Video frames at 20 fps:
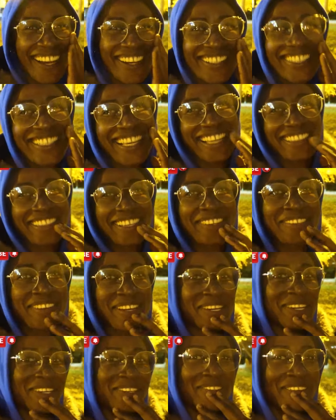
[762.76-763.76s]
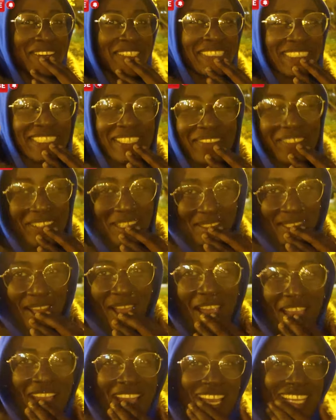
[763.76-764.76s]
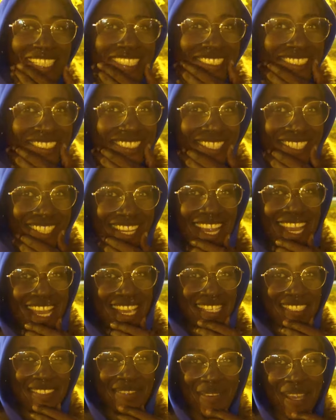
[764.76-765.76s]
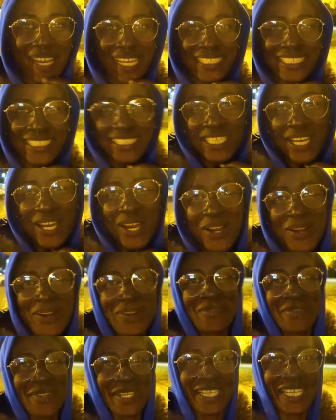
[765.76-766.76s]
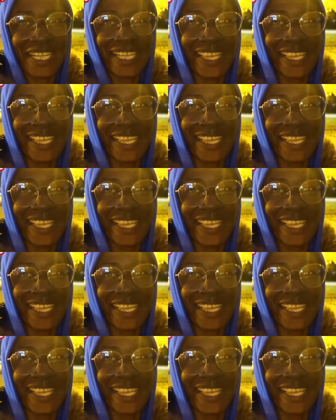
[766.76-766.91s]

Okay, I thought you were running away. So guys, we are done with the